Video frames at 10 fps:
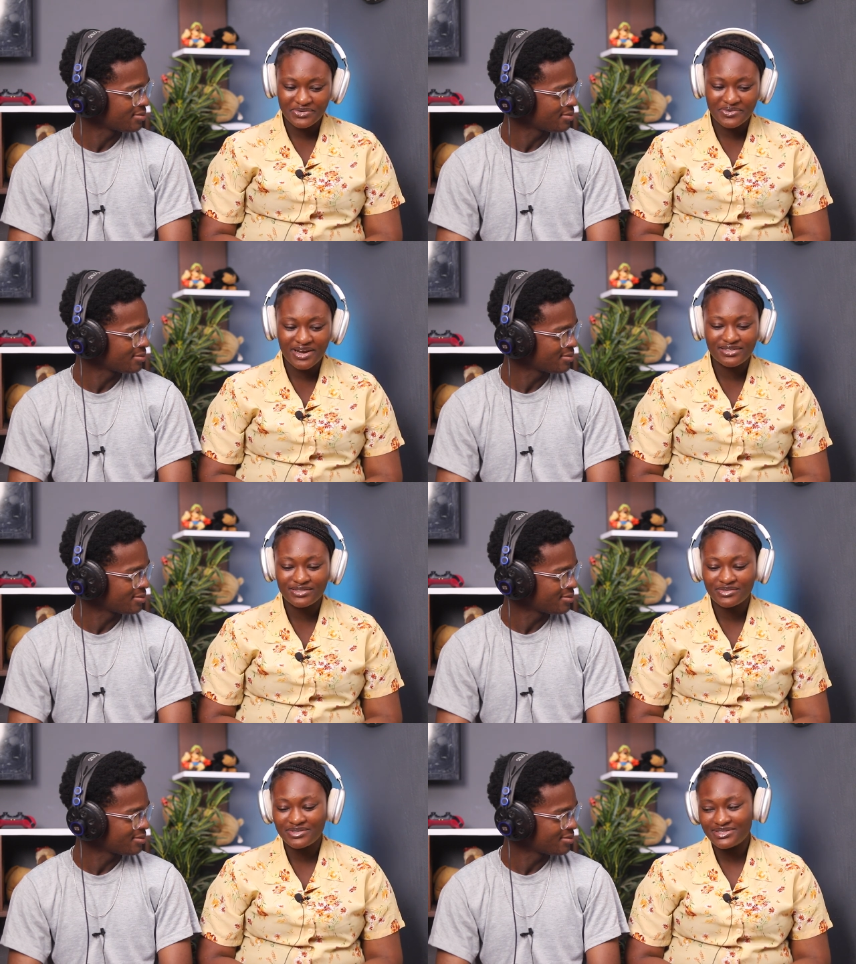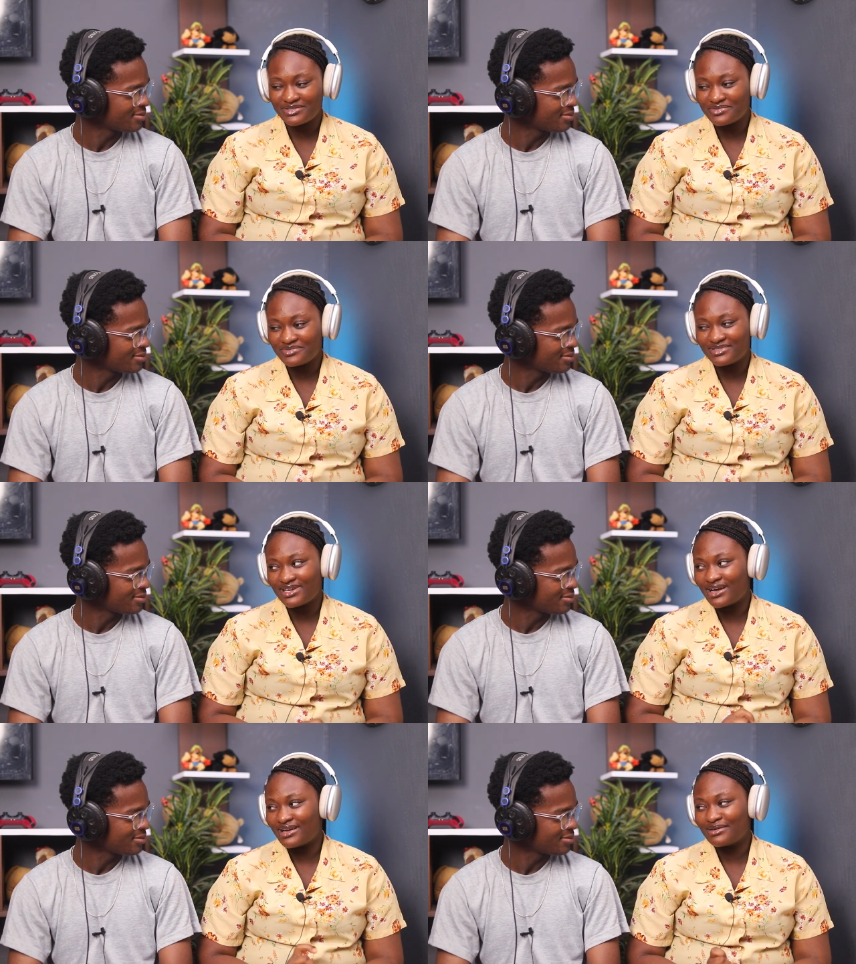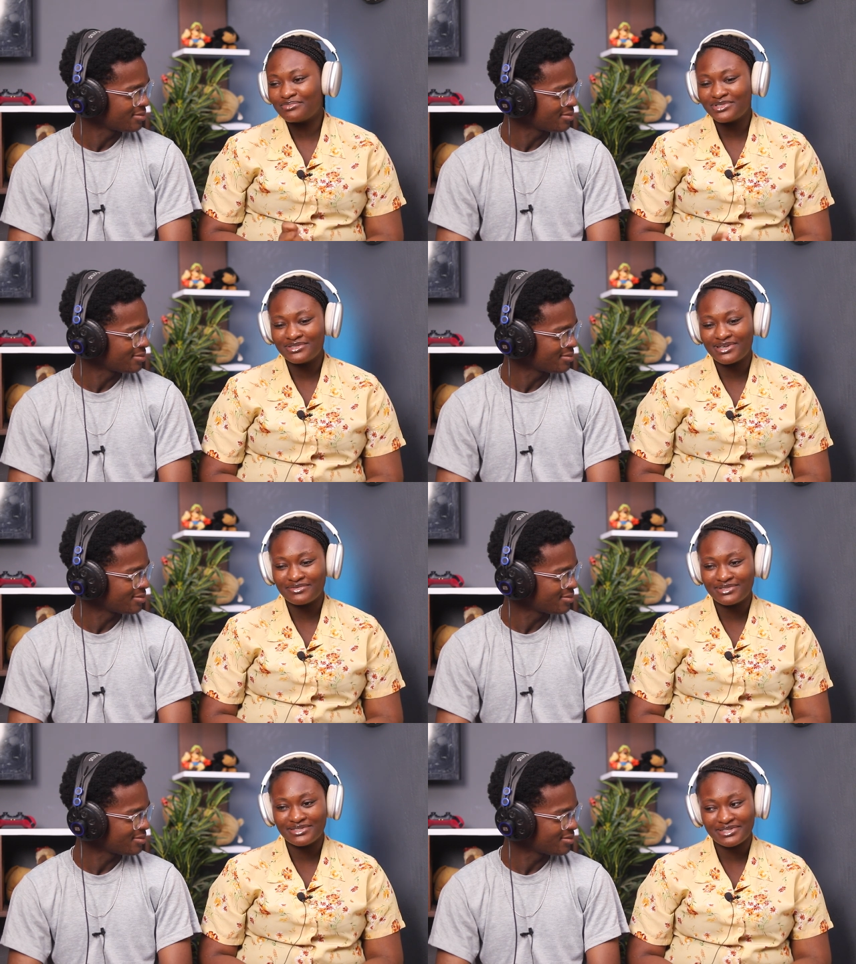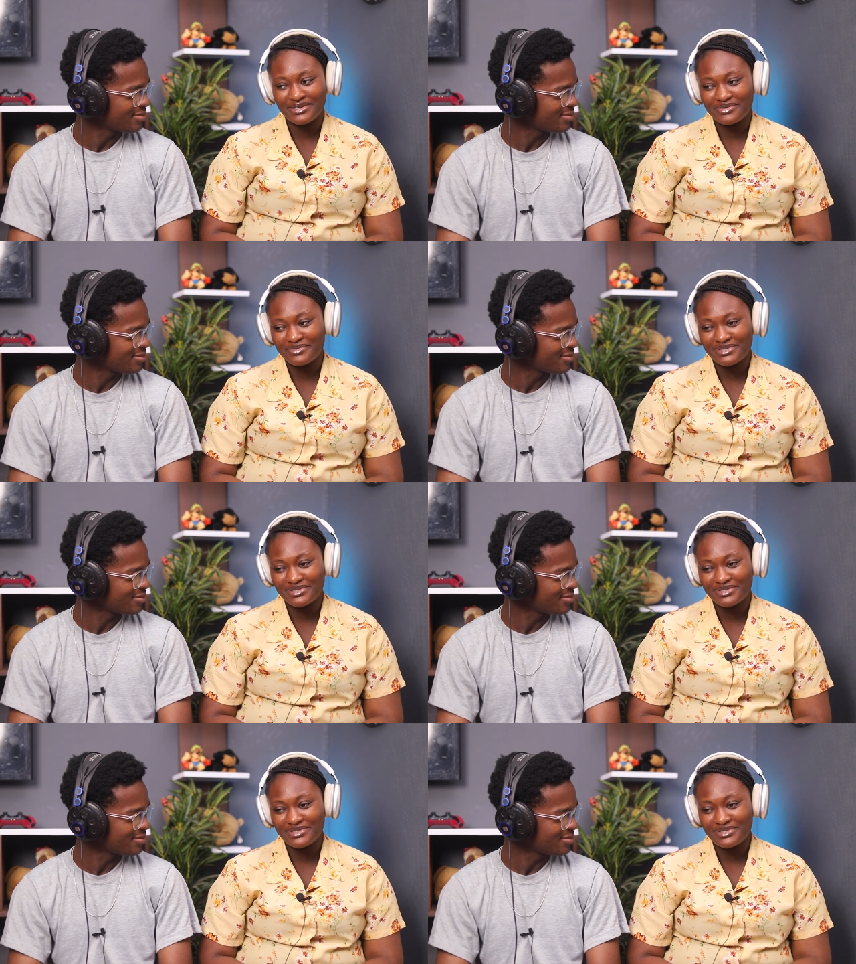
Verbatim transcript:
Speaker 1: the Quran is so easy to read, I am going to have to disagree